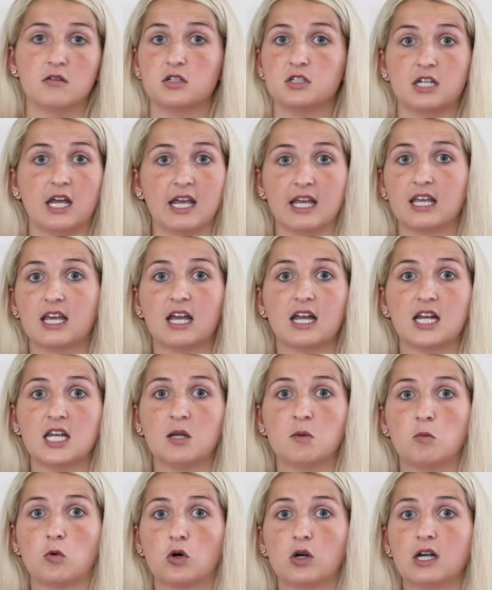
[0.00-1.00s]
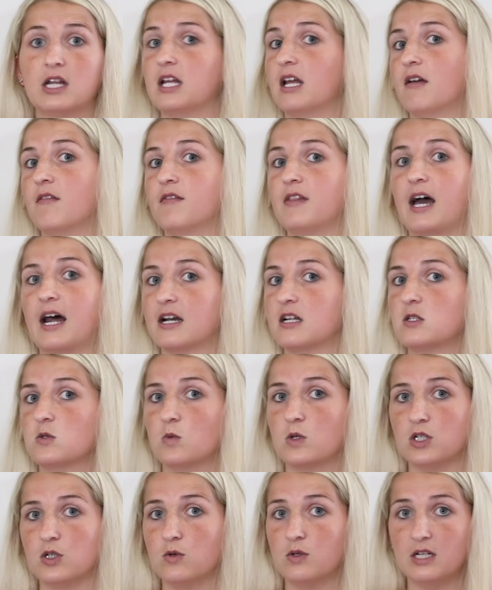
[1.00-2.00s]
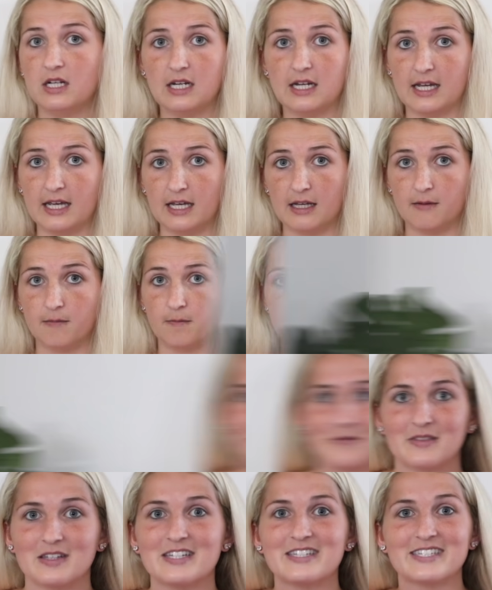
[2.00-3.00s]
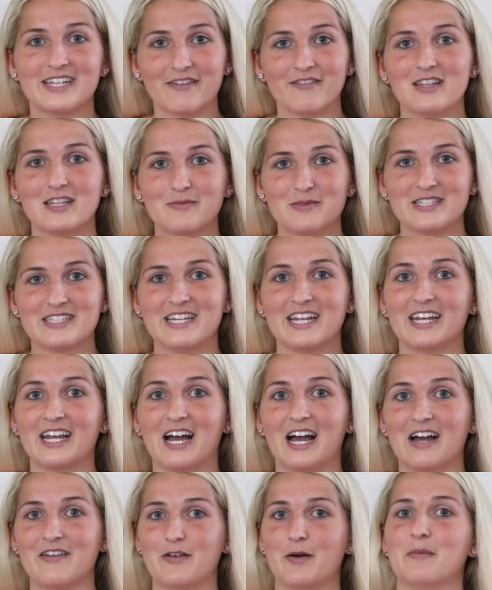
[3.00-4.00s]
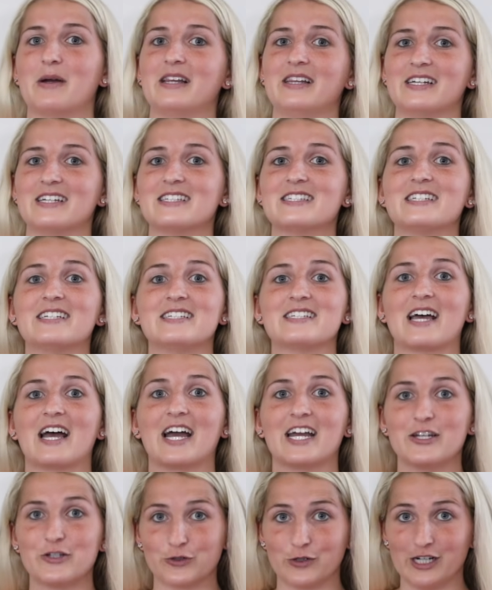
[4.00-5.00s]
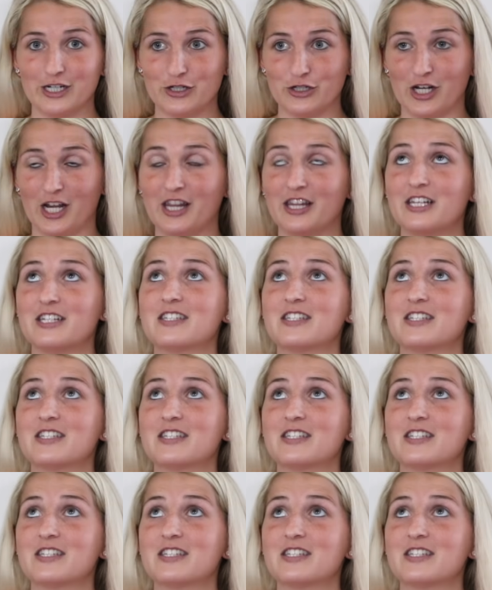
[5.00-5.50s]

Take it in the morning if that is when you need it. The seventh mistake I have on my list is hydration.